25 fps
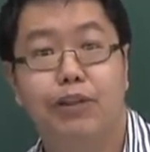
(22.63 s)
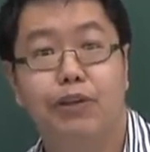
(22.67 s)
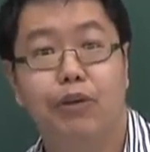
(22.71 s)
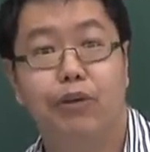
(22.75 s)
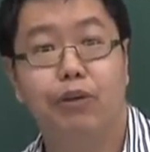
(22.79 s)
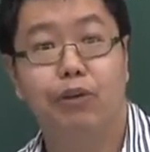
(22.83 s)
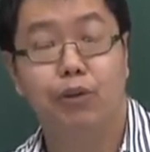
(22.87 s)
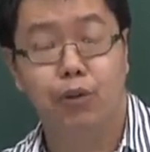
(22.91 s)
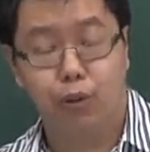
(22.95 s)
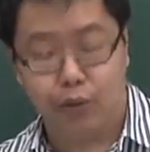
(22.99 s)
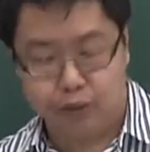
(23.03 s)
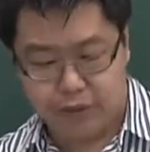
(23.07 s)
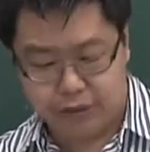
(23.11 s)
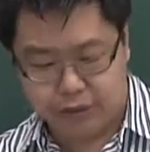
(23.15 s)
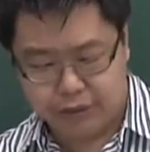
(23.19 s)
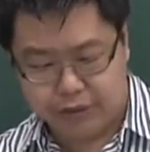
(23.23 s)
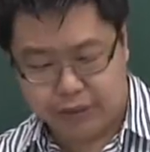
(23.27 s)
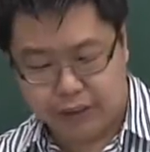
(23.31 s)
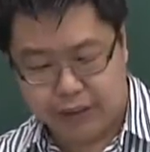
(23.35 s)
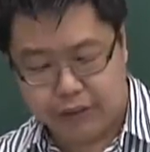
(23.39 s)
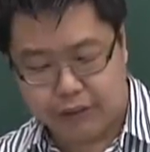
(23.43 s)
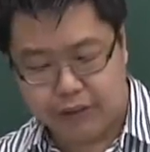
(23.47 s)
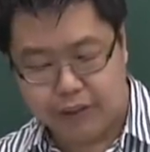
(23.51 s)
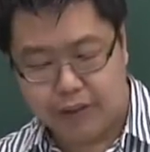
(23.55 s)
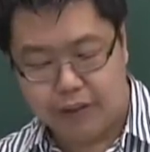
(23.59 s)
your notes
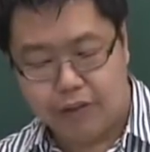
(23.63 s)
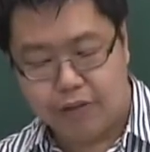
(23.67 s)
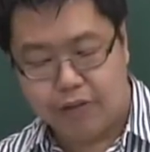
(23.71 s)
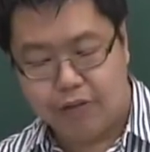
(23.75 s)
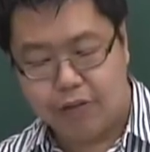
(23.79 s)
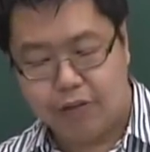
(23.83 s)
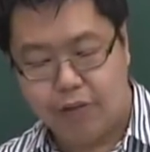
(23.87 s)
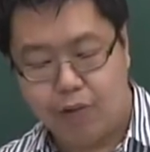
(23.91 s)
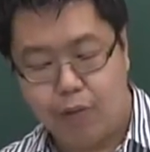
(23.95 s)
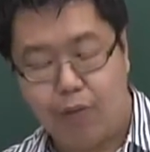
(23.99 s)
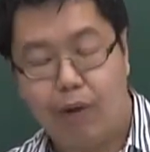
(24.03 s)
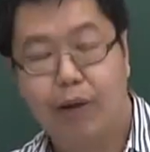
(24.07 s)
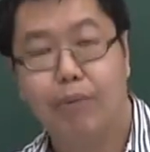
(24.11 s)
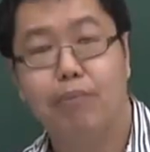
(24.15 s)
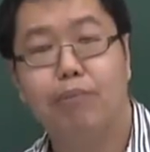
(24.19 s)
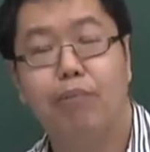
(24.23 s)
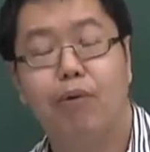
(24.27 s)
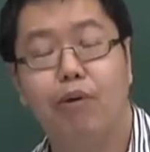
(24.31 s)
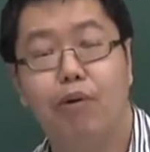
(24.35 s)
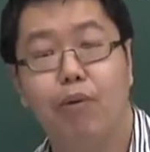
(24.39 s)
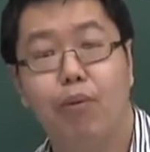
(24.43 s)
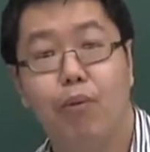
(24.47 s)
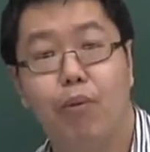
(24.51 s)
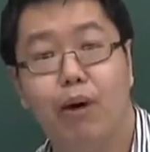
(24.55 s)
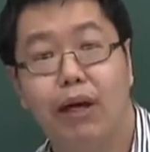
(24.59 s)
first for
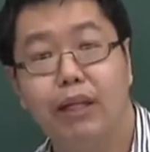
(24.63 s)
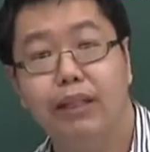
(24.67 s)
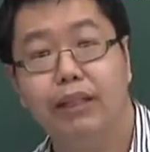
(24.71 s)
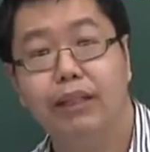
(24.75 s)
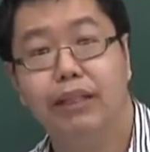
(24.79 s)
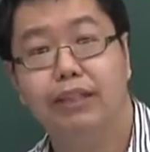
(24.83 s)
1.1,